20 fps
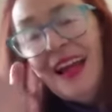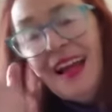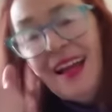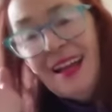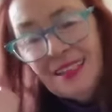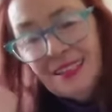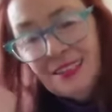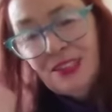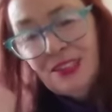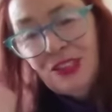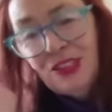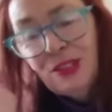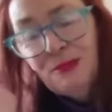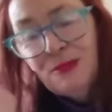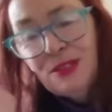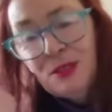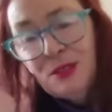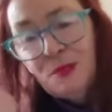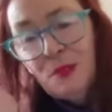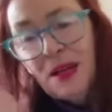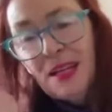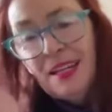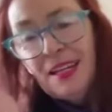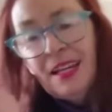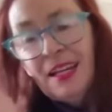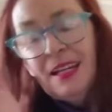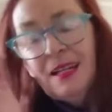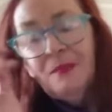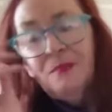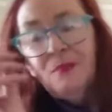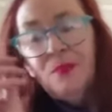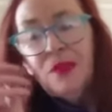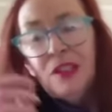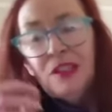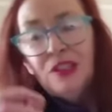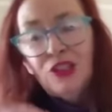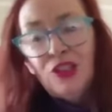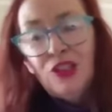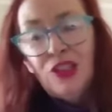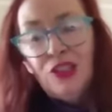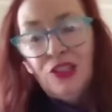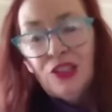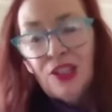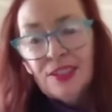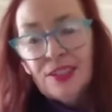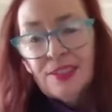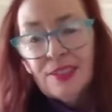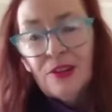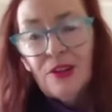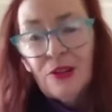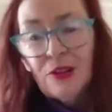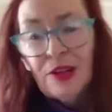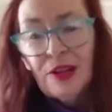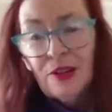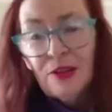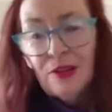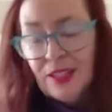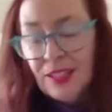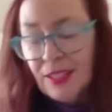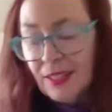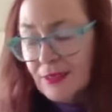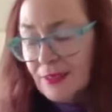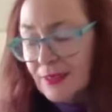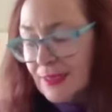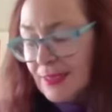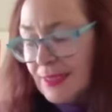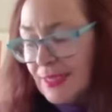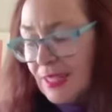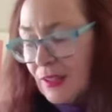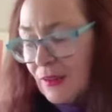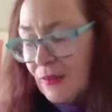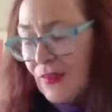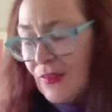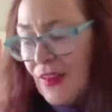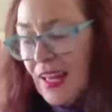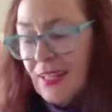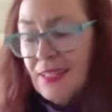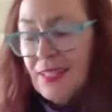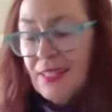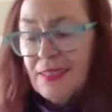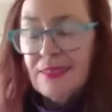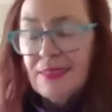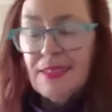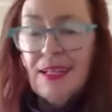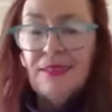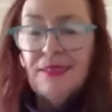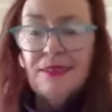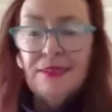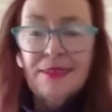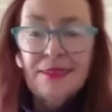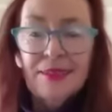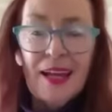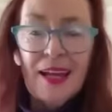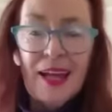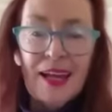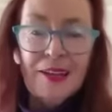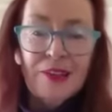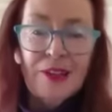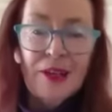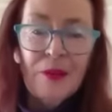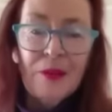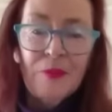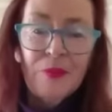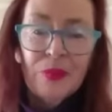As she was speaking, she just got her little sycophantic sentence out.